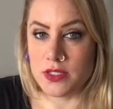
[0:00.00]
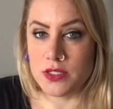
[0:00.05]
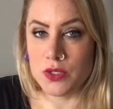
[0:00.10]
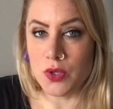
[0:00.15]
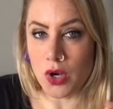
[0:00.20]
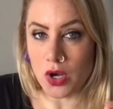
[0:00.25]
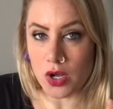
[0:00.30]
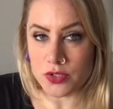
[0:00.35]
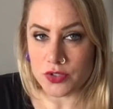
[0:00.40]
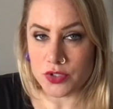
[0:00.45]
you
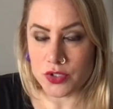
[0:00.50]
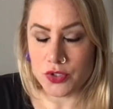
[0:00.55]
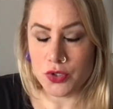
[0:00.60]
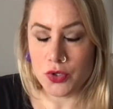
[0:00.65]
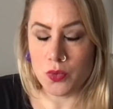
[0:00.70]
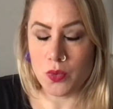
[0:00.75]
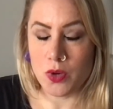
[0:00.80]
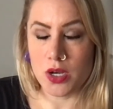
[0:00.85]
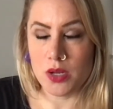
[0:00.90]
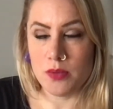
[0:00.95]
also do
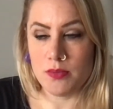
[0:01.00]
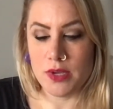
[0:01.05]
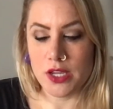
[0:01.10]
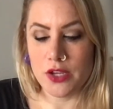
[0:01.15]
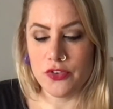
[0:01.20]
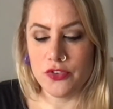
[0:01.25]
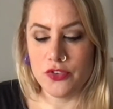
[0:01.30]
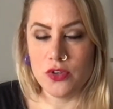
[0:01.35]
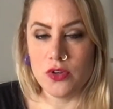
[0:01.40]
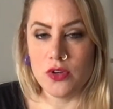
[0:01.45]
want to make
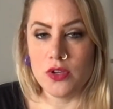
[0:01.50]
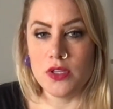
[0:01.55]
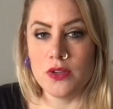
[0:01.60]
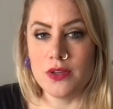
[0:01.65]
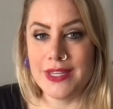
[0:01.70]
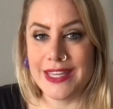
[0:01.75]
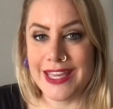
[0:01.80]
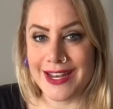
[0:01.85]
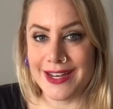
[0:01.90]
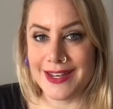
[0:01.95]
sure you
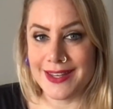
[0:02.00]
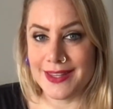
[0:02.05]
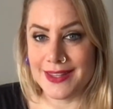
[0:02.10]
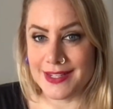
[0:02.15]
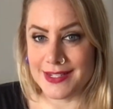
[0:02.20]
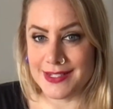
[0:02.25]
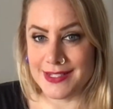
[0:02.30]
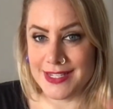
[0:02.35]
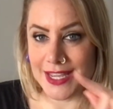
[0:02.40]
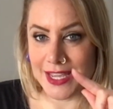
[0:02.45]
get the
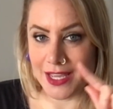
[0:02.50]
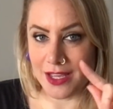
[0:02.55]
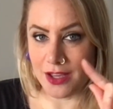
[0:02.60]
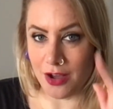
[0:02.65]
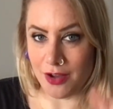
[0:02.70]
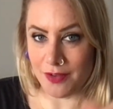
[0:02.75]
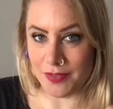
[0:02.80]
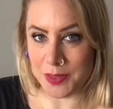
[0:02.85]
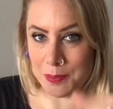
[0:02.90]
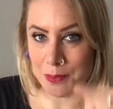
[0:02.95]
tick
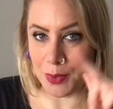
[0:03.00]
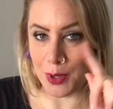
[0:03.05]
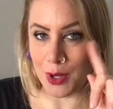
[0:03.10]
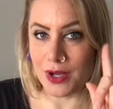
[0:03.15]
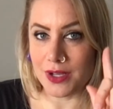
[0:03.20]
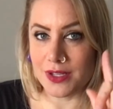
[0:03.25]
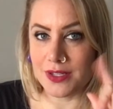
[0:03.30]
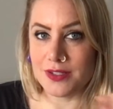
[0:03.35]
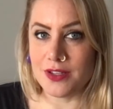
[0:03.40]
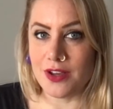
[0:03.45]
of the
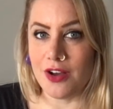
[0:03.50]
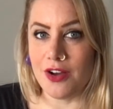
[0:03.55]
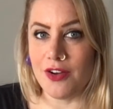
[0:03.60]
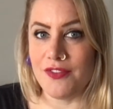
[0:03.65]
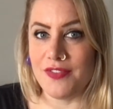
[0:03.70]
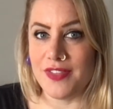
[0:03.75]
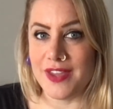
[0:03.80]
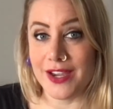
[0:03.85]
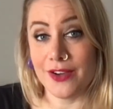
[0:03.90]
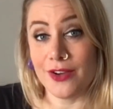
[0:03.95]
box of
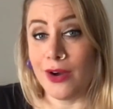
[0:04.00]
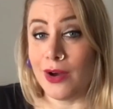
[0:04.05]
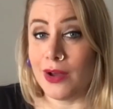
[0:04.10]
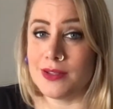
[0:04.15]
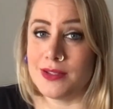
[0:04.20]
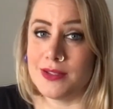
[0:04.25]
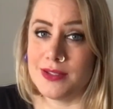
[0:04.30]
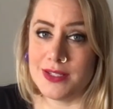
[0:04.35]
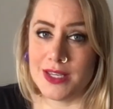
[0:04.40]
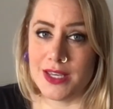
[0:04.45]
their
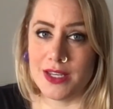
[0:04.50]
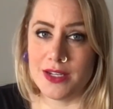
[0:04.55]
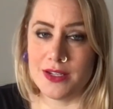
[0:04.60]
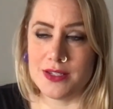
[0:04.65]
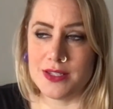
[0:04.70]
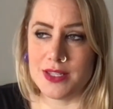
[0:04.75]
consent,